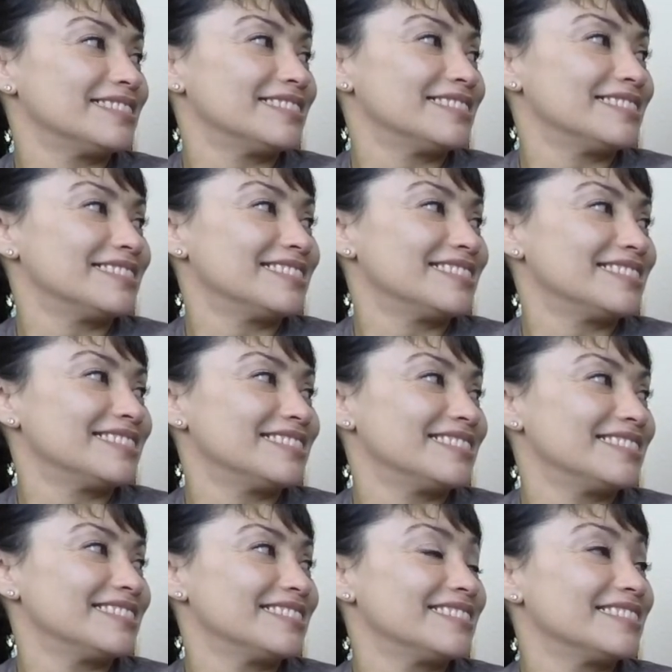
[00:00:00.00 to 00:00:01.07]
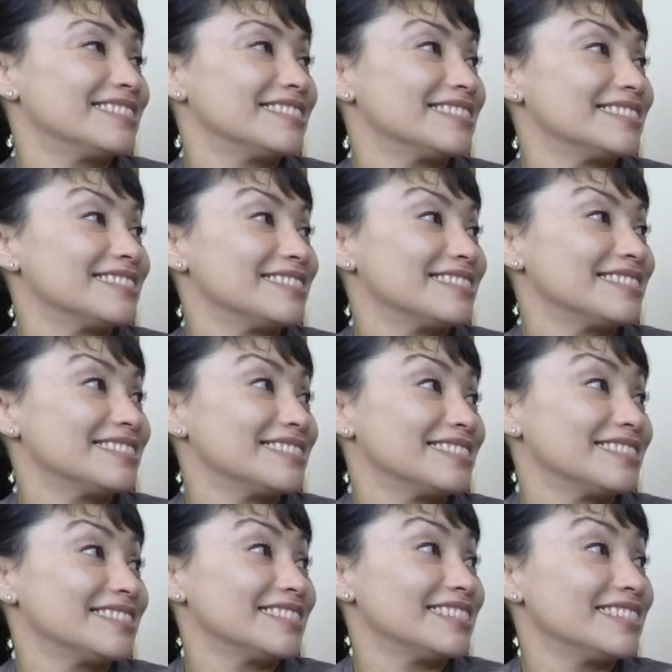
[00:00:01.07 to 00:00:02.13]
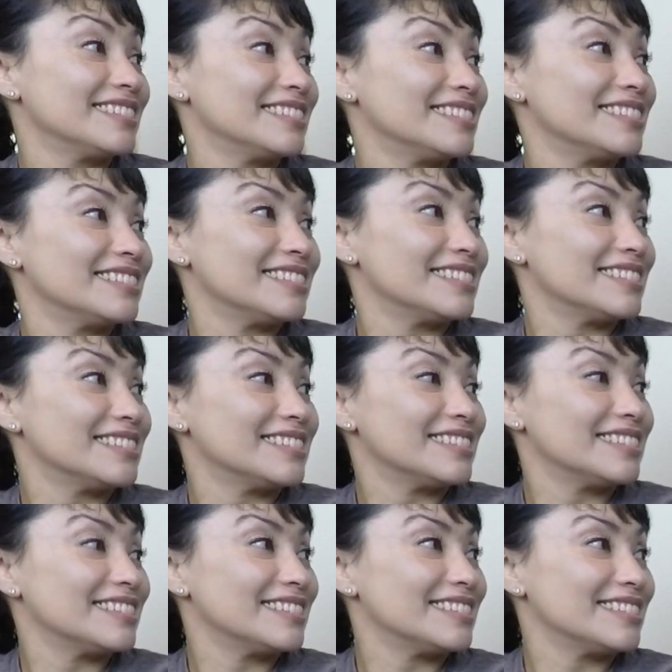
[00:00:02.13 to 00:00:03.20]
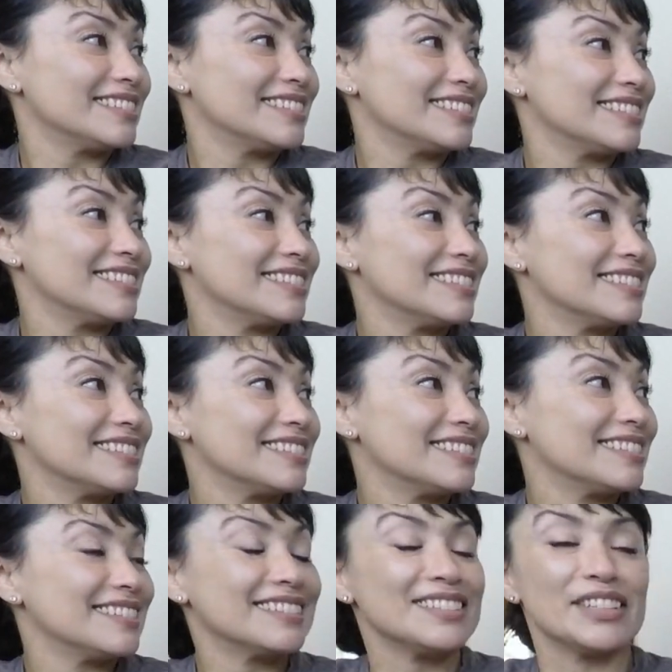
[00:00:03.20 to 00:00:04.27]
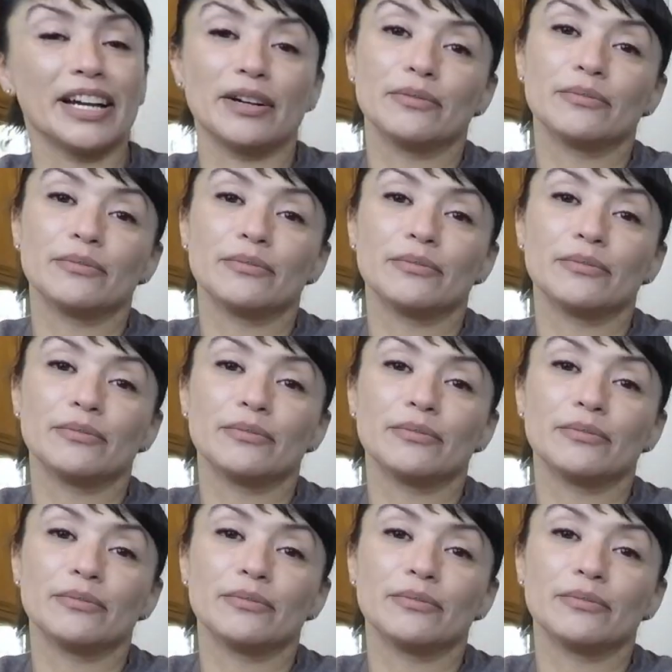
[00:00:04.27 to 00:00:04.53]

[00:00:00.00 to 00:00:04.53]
The person shown says nothing.